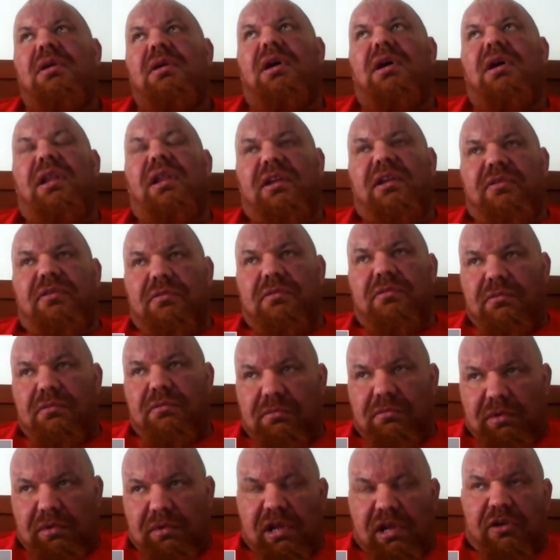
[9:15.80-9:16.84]
I then
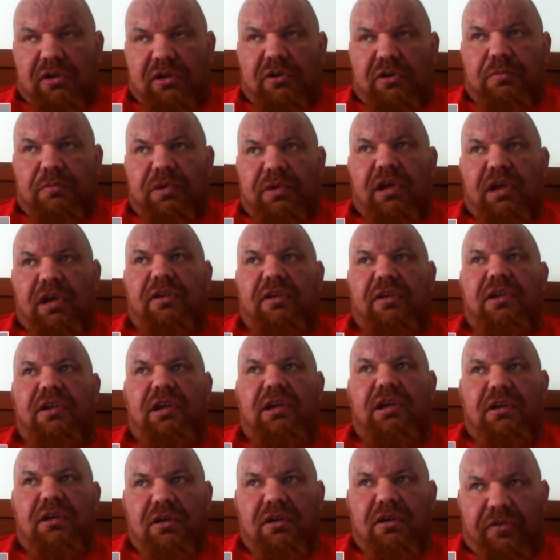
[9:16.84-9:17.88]
ended up at
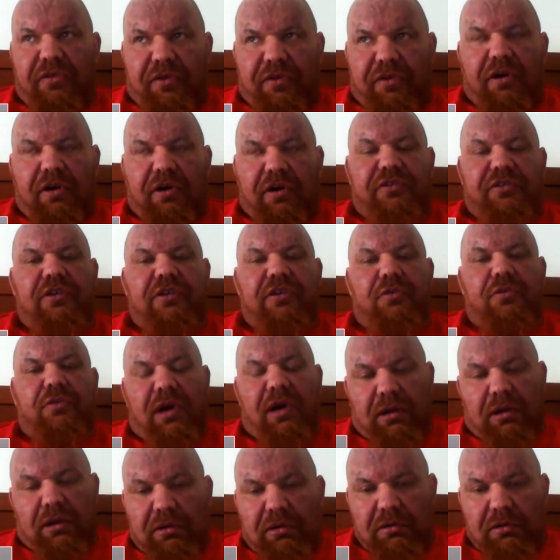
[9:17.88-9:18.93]
the authorities'
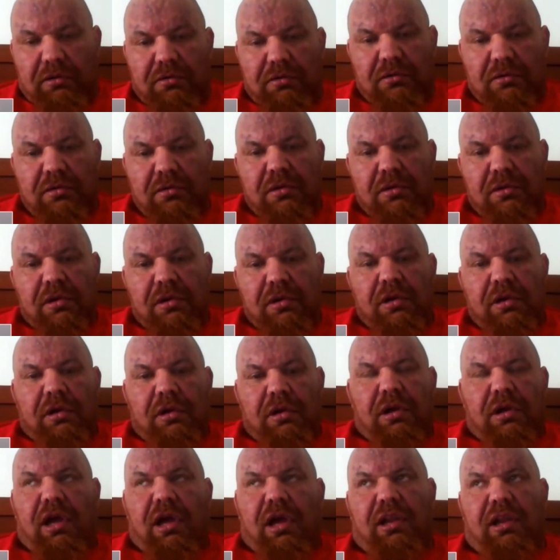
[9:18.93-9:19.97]
will,
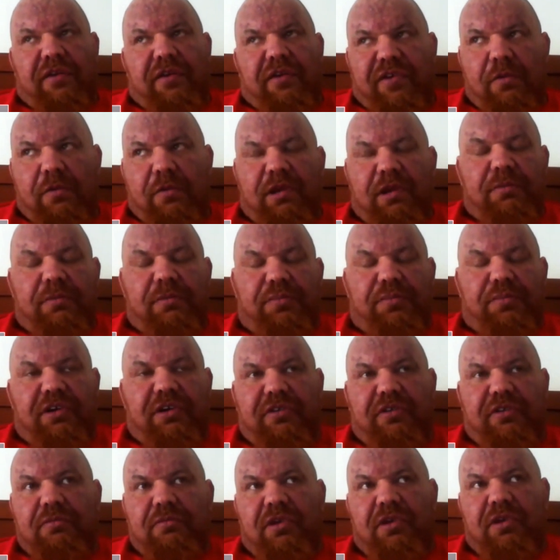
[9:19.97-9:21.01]
and that found me in
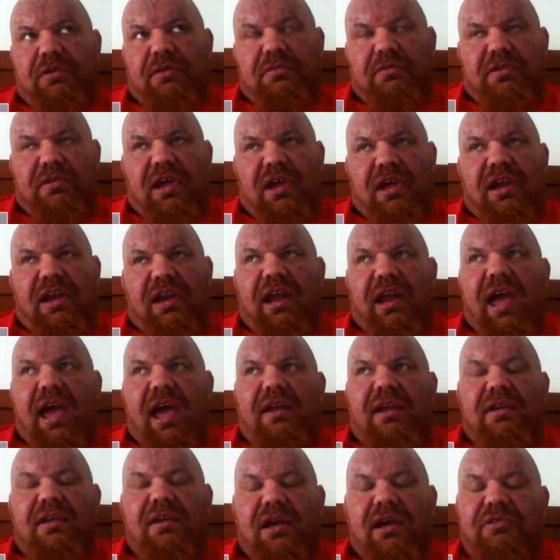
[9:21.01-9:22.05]
prison. But then
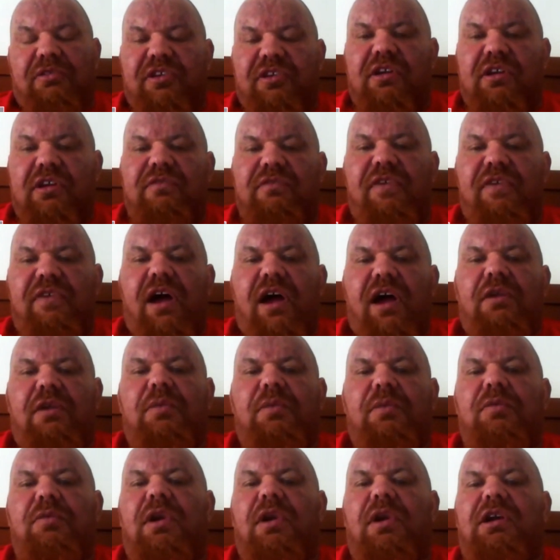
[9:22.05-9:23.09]
again, I was in an
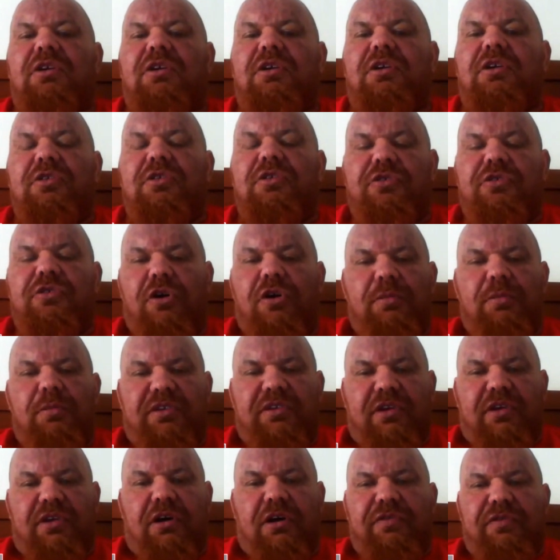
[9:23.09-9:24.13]
environment where I could control
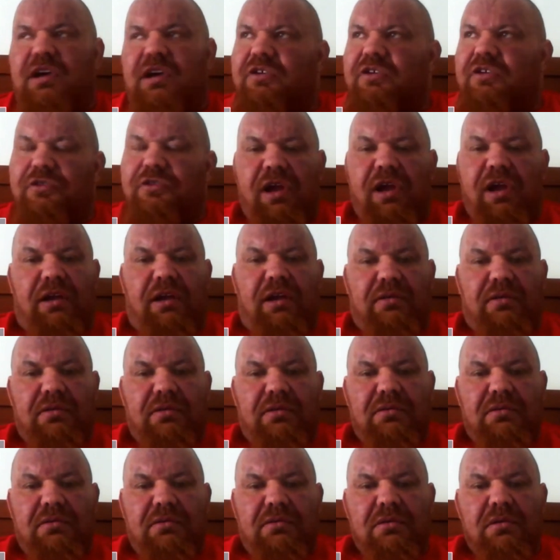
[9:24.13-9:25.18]
myself. I could train.
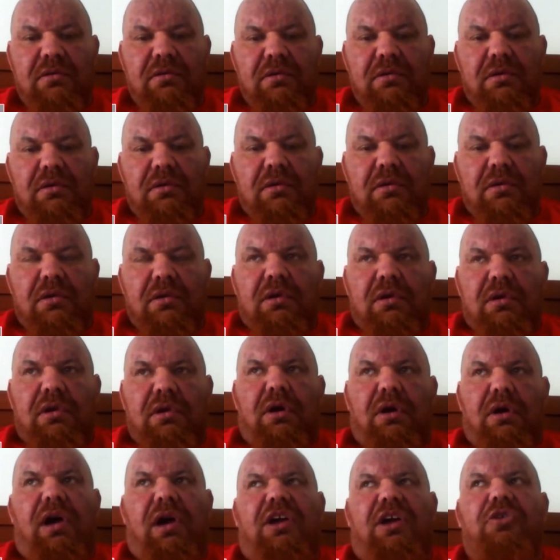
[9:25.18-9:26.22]
Mm-hmm.
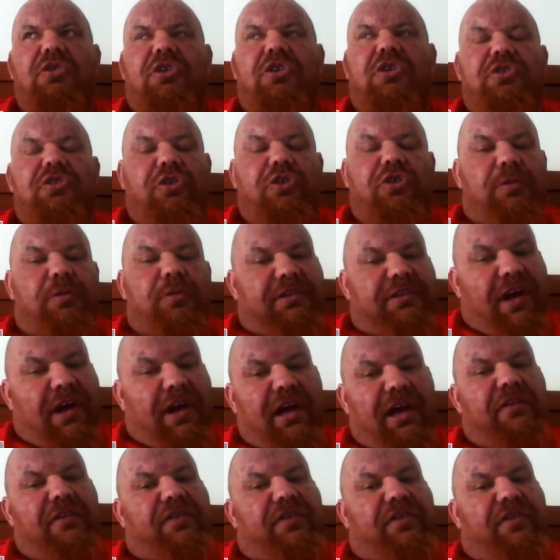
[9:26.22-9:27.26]
Or I couldn't control my
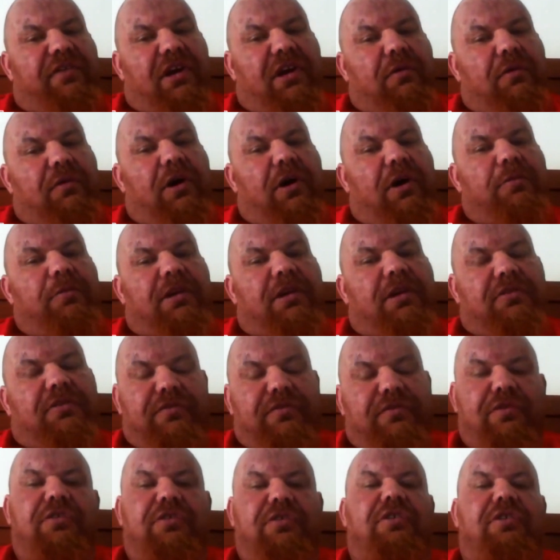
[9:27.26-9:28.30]
diet very well, because
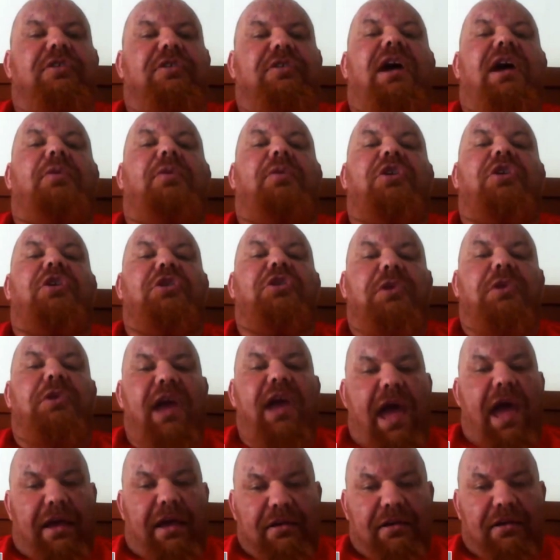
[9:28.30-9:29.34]
unfortunately you get what you
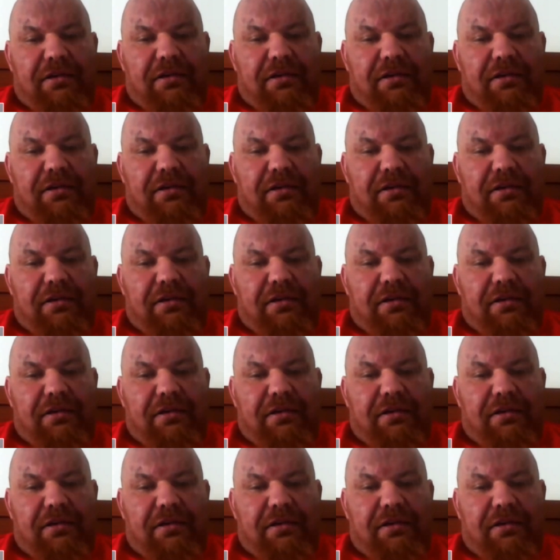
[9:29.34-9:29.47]
get.